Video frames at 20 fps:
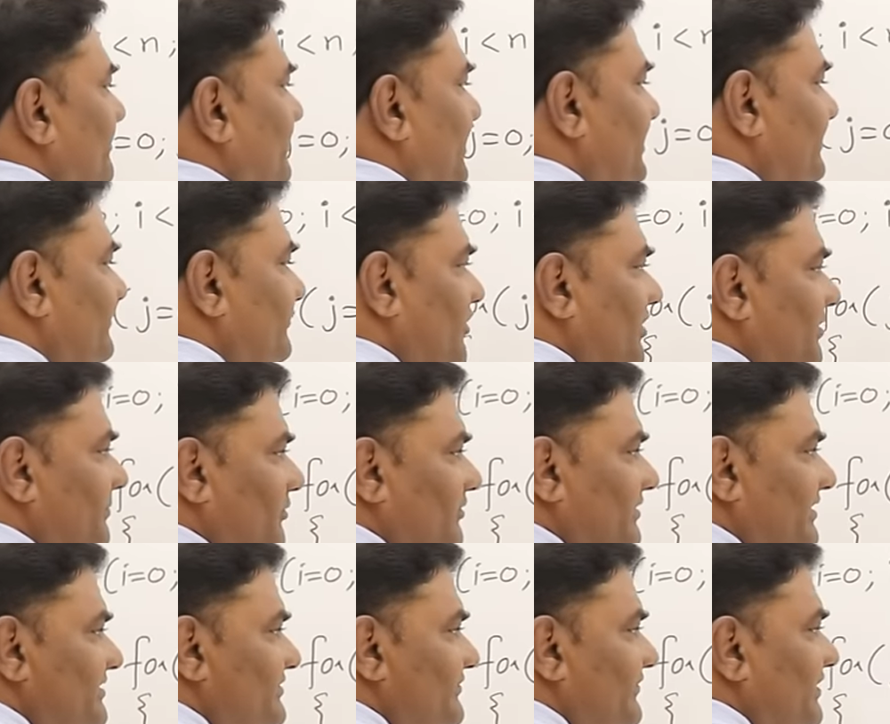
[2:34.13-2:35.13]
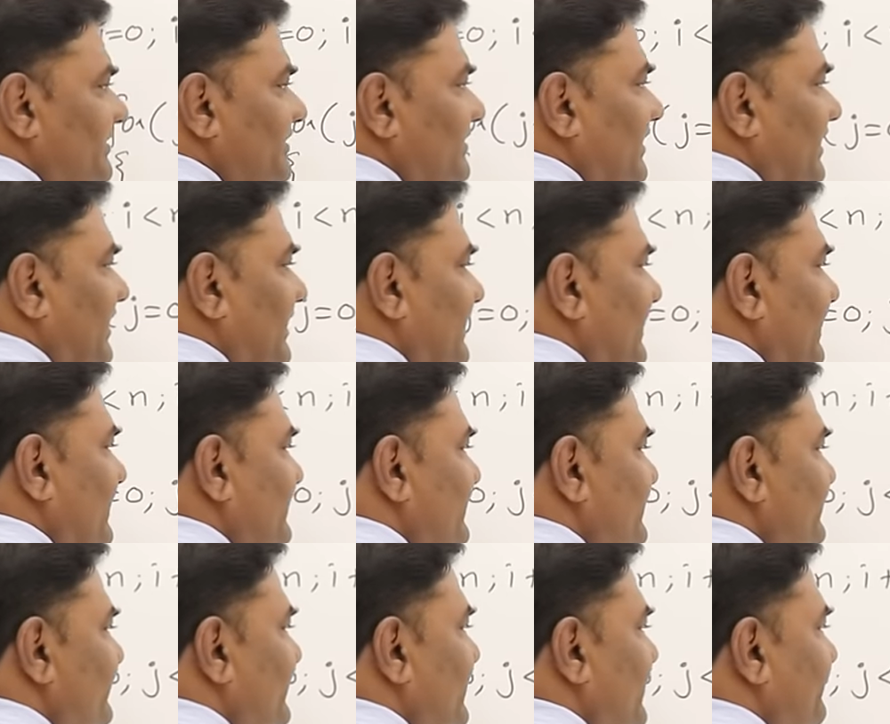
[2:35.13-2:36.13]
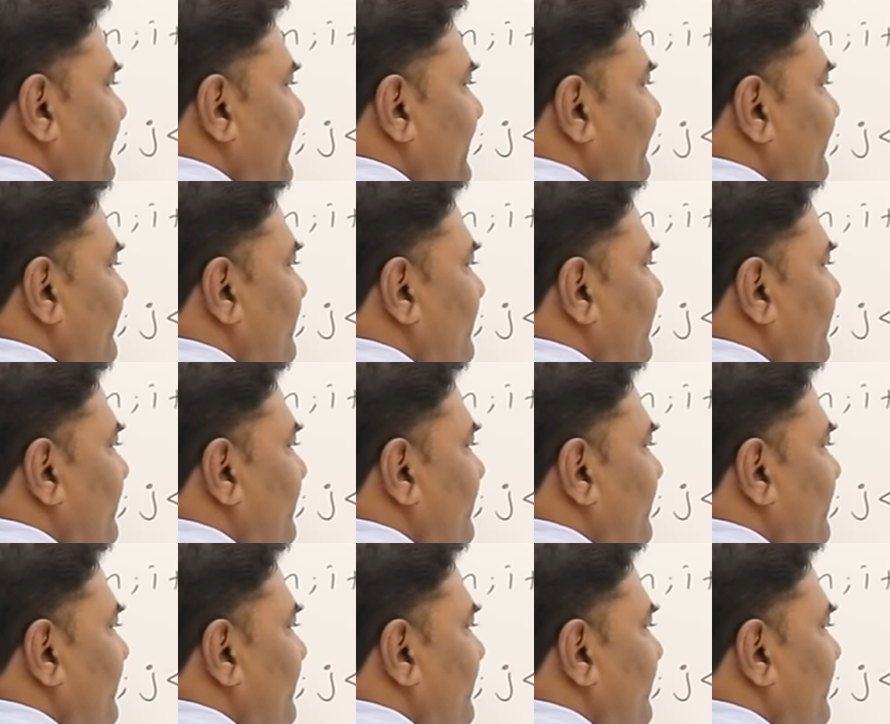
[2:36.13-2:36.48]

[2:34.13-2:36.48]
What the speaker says: But what about this one? Again this will repeat